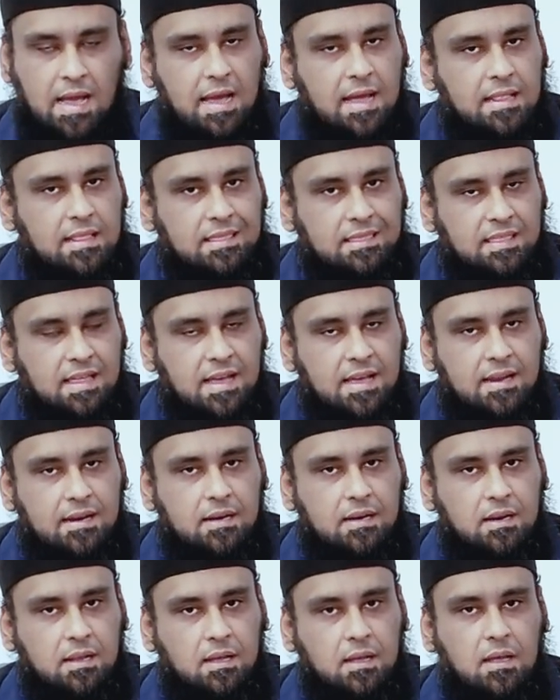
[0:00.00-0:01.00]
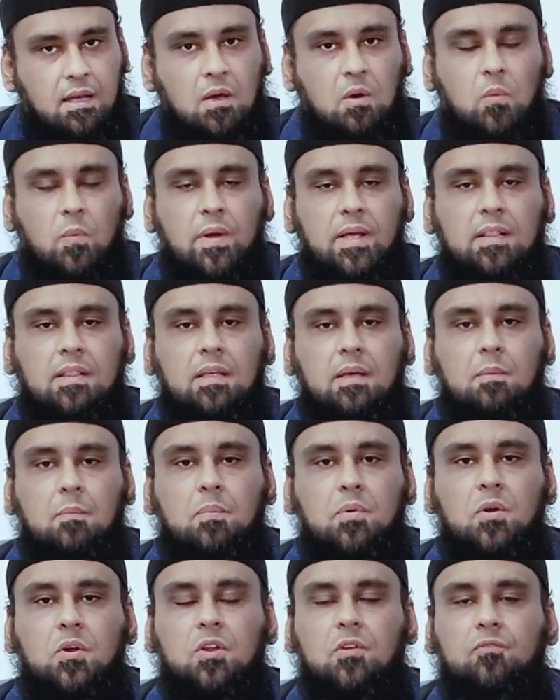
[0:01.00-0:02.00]
and then with
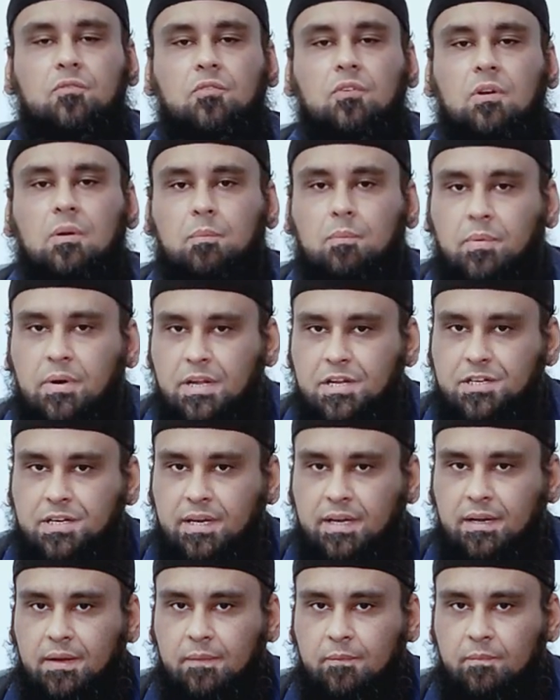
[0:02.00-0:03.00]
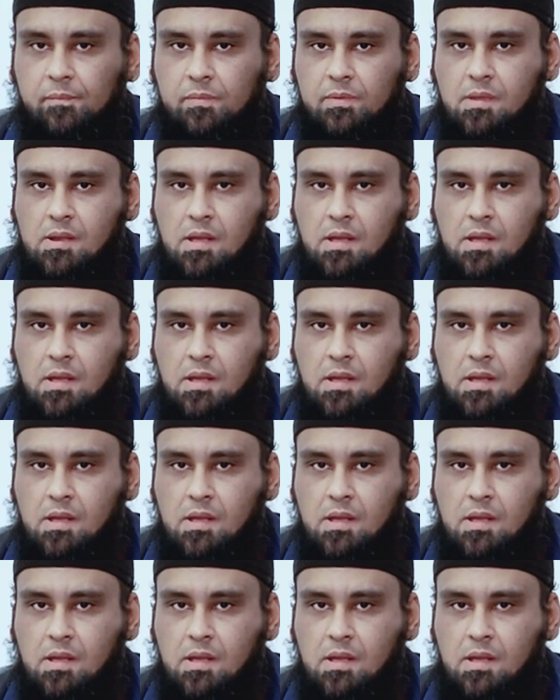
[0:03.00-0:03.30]
beautiful preaching